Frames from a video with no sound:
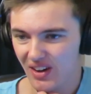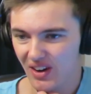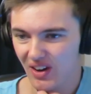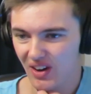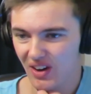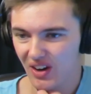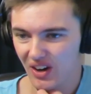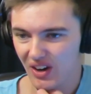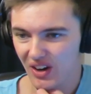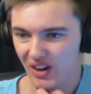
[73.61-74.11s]

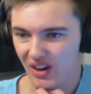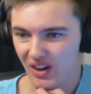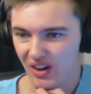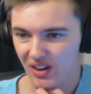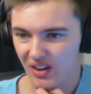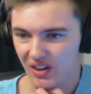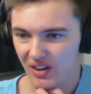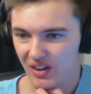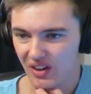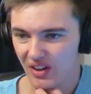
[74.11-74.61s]
Oh
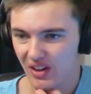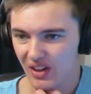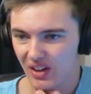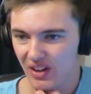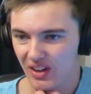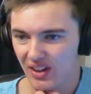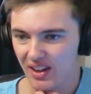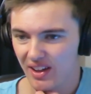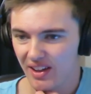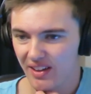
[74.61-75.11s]

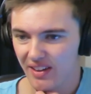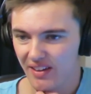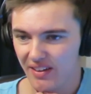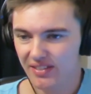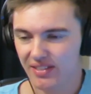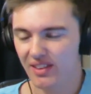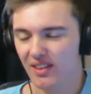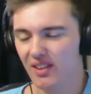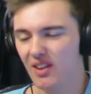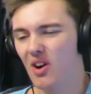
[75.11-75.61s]

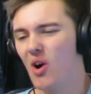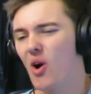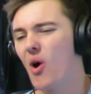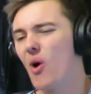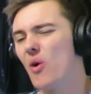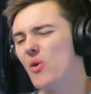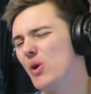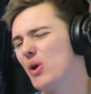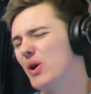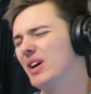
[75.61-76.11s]

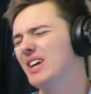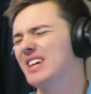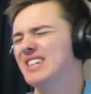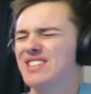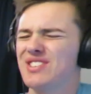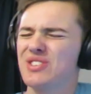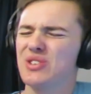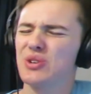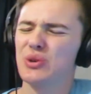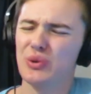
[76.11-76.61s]
no,
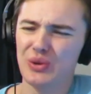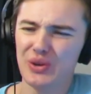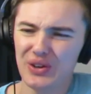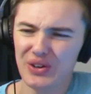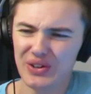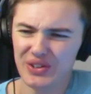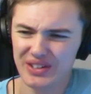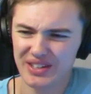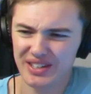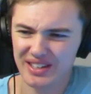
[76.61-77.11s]
it's too
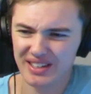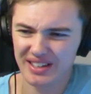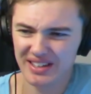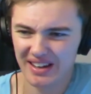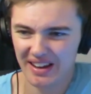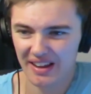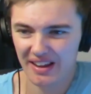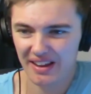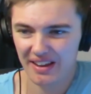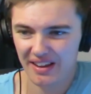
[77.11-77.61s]
good.
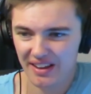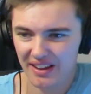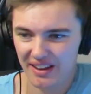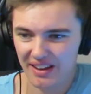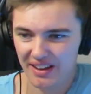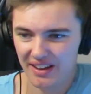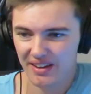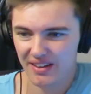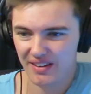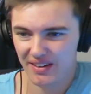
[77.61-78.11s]

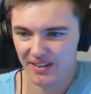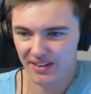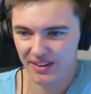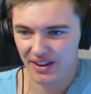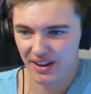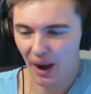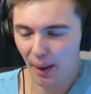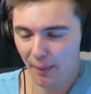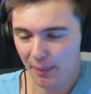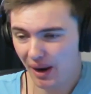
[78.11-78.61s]

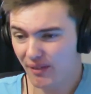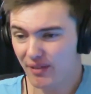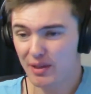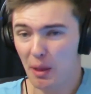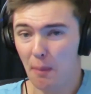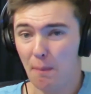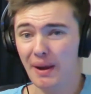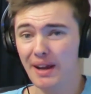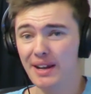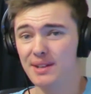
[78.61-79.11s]
I'm loving
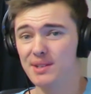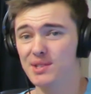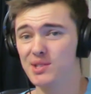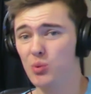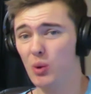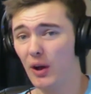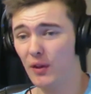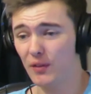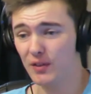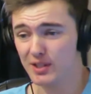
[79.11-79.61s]
the beat
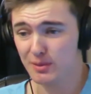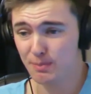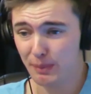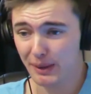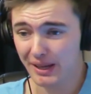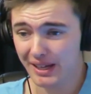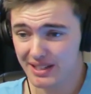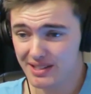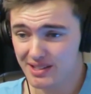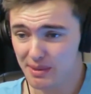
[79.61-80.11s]
as well. This
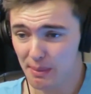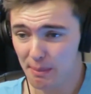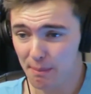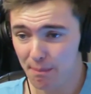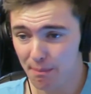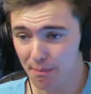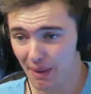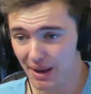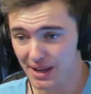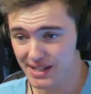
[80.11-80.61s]
beat is
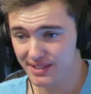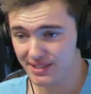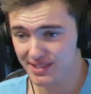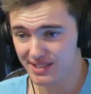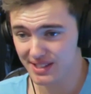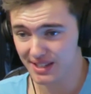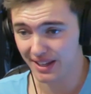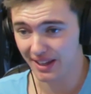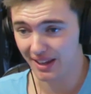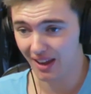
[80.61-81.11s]

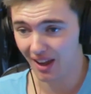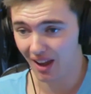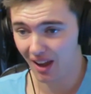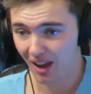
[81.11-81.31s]
amazing.